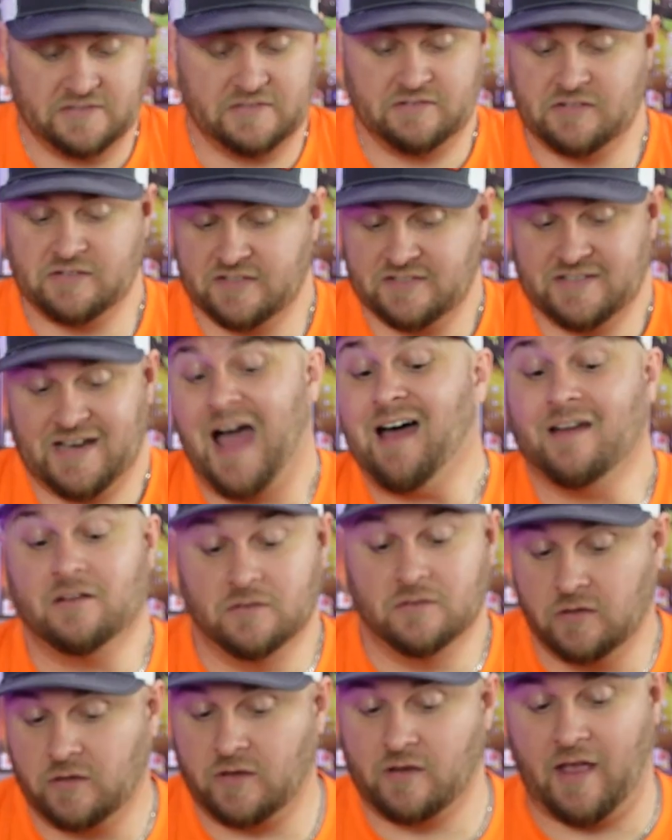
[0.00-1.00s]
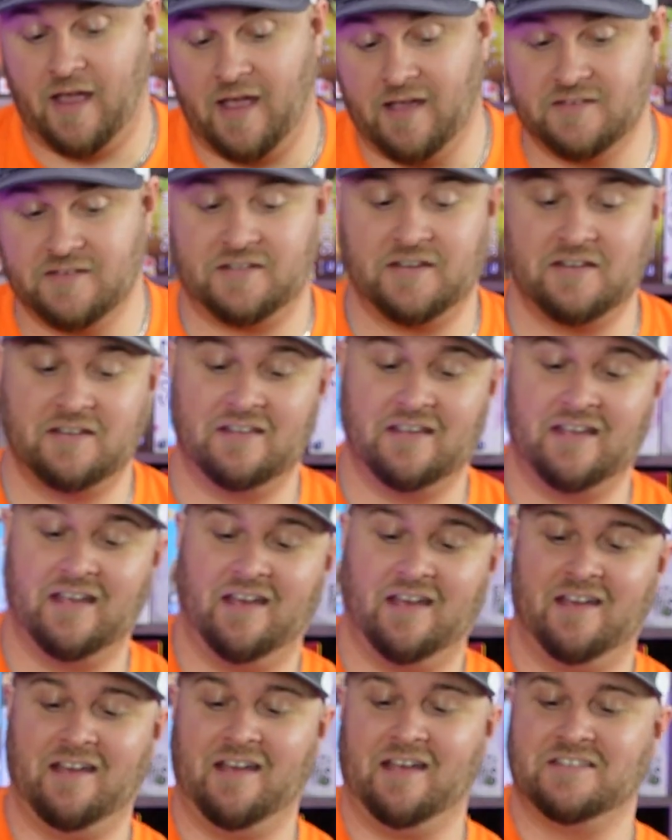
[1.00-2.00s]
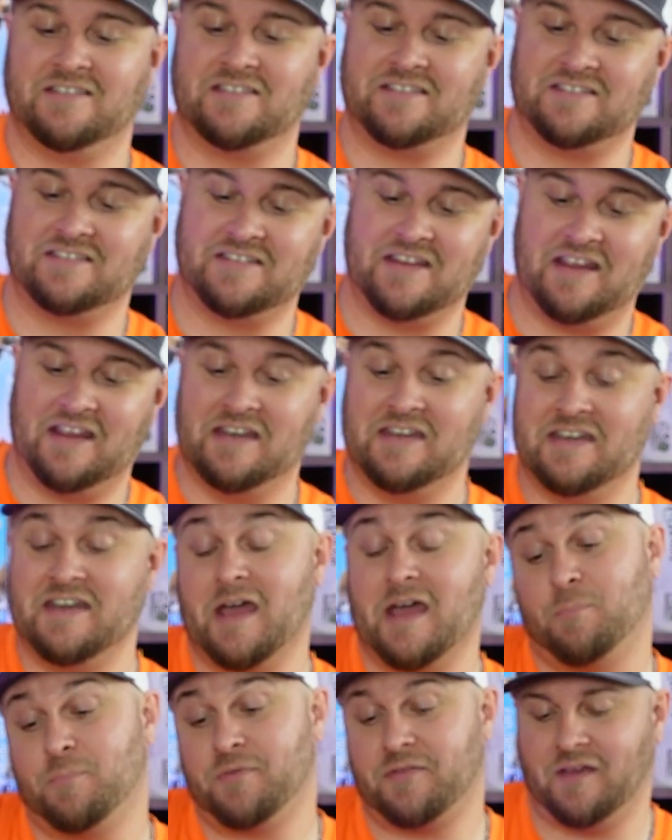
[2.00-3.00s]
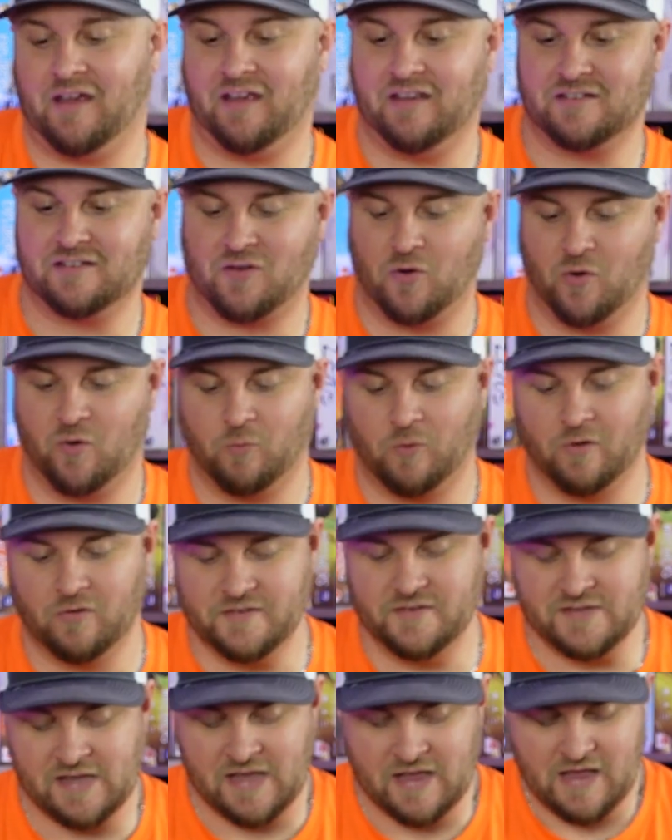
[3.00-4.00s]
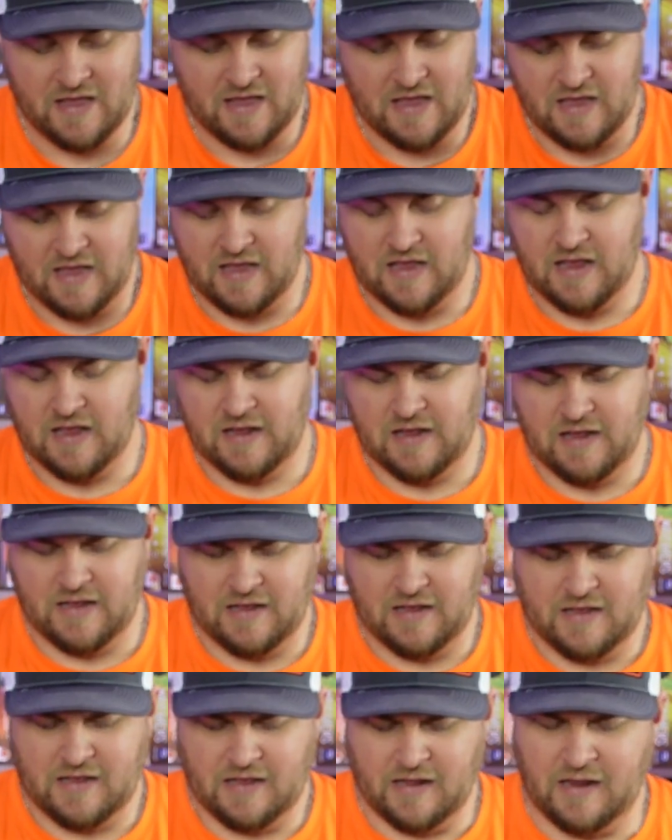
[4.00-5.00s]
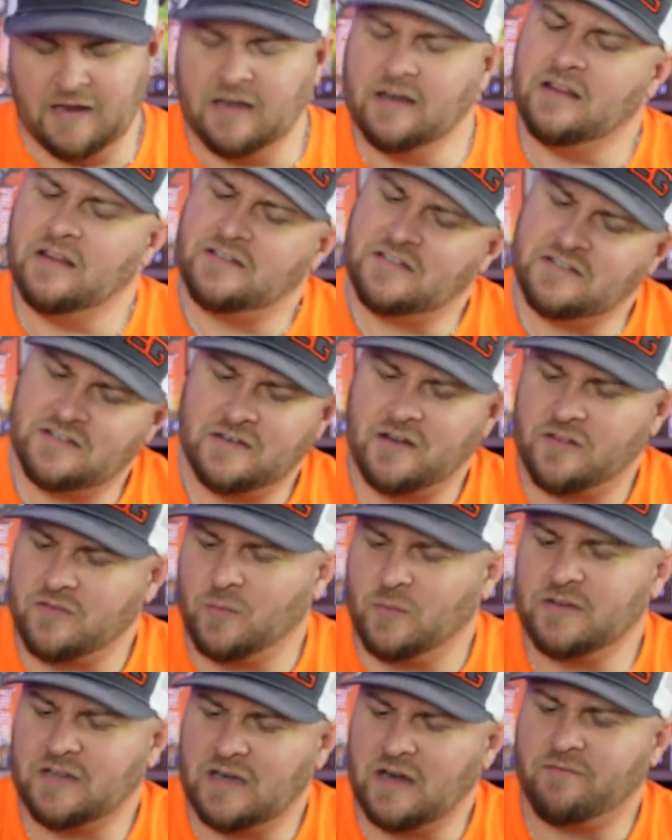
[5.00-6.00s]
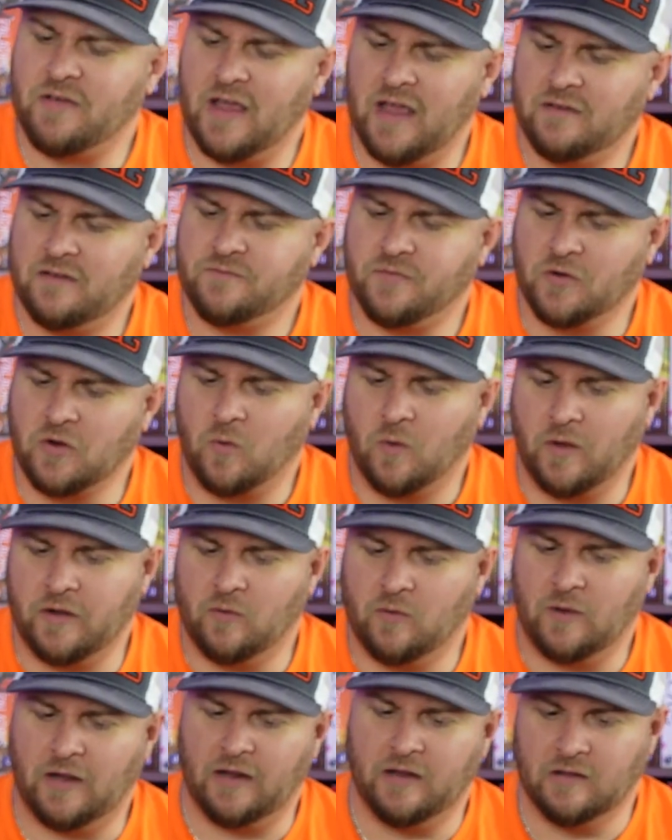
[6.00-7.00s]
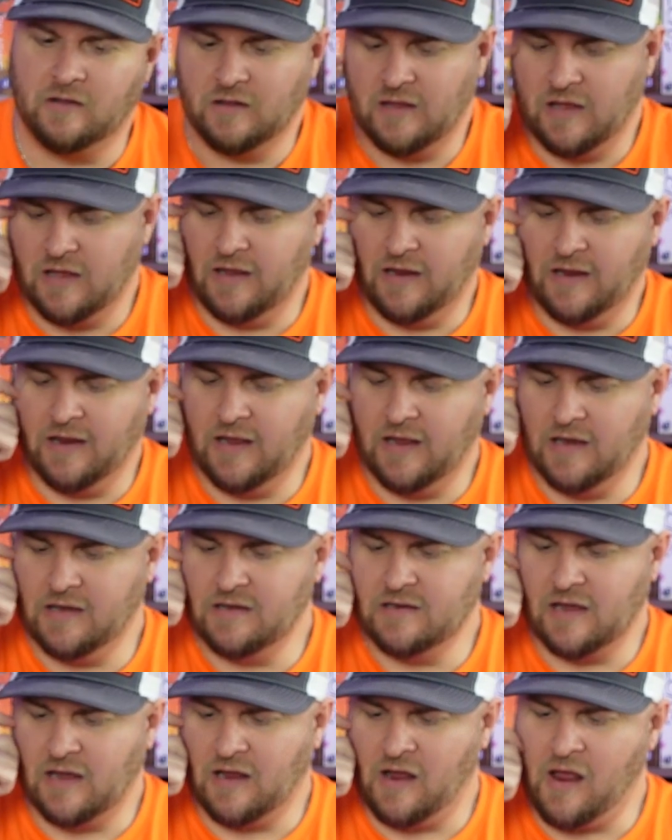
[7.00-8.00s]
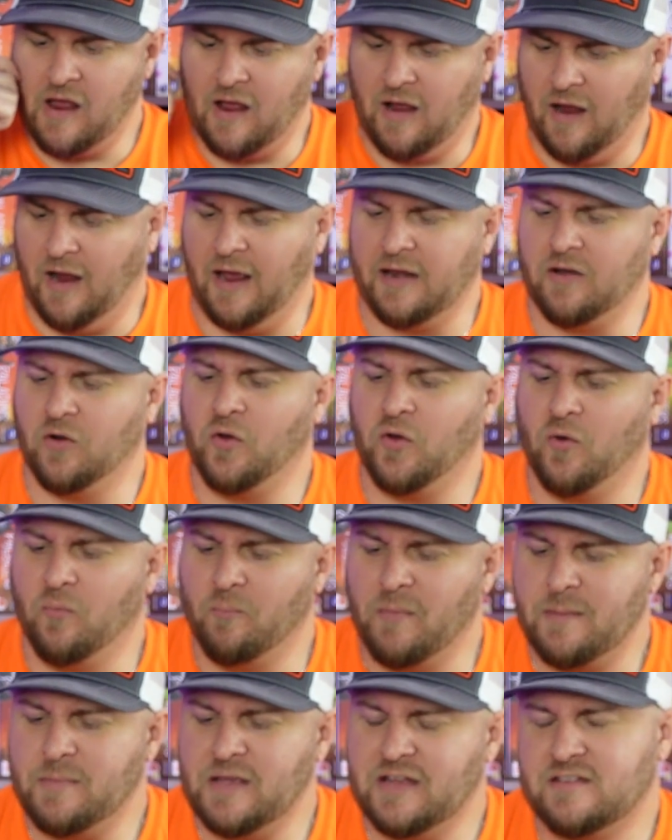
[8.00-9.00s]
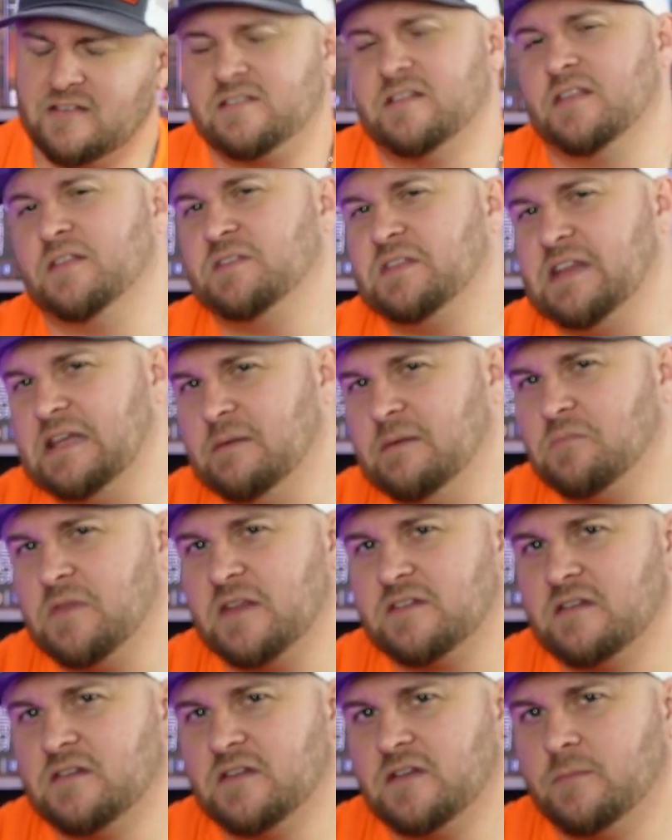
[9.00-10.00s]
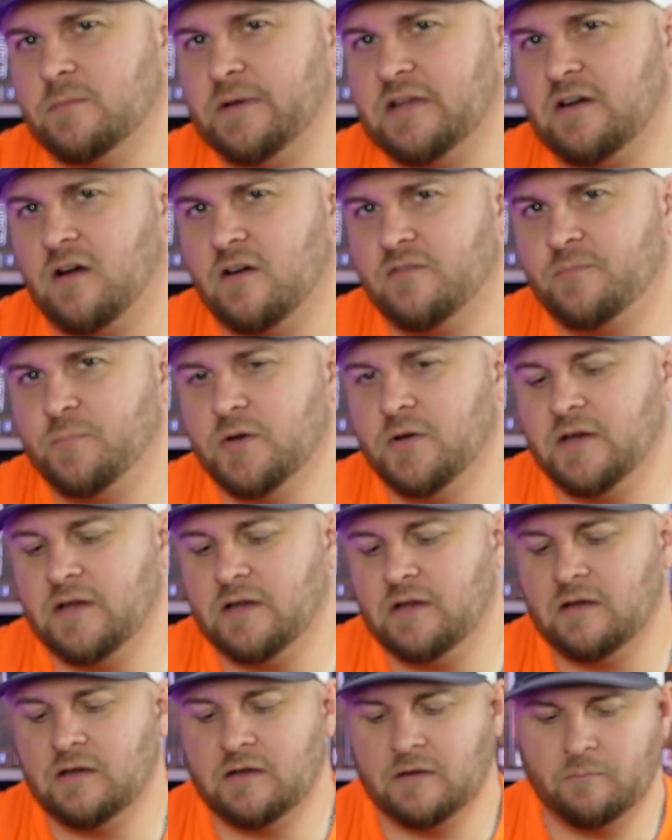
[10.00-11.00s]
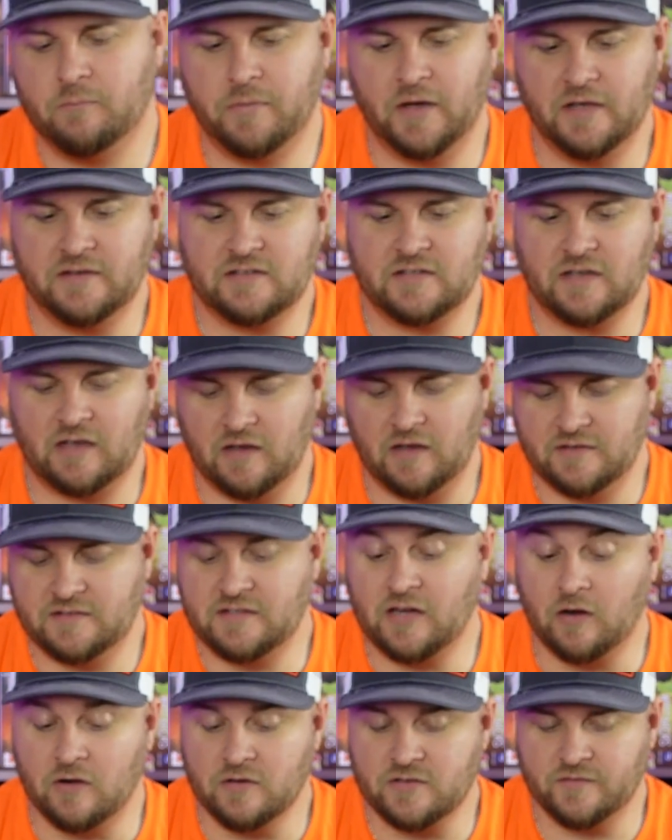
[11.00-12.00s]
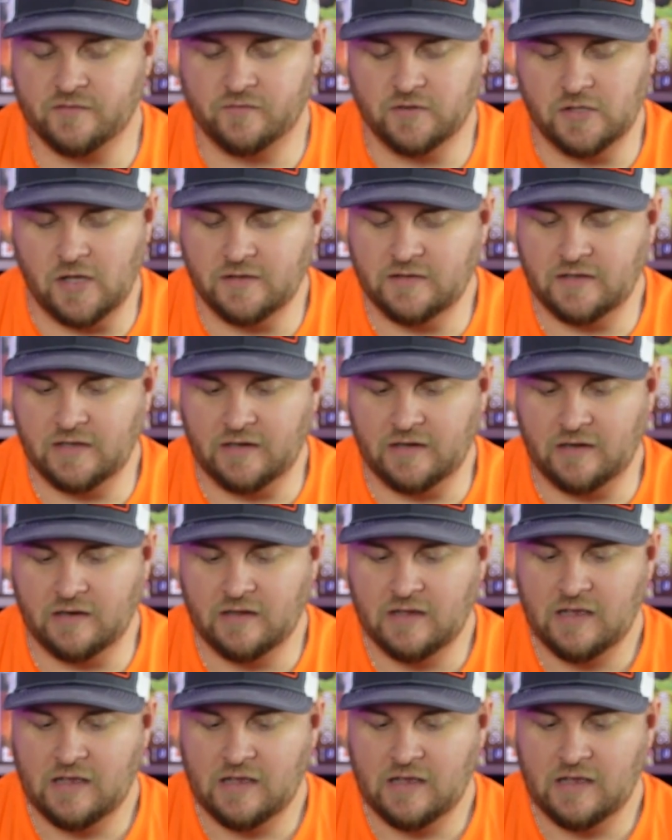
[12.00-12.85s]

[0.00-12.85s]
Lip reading: does not look as as in depth as Core Worlds, and this is another one that I've had for quite a while. And I don't know, maybe it's the theme that's a little bit off-putting, but Terrors of London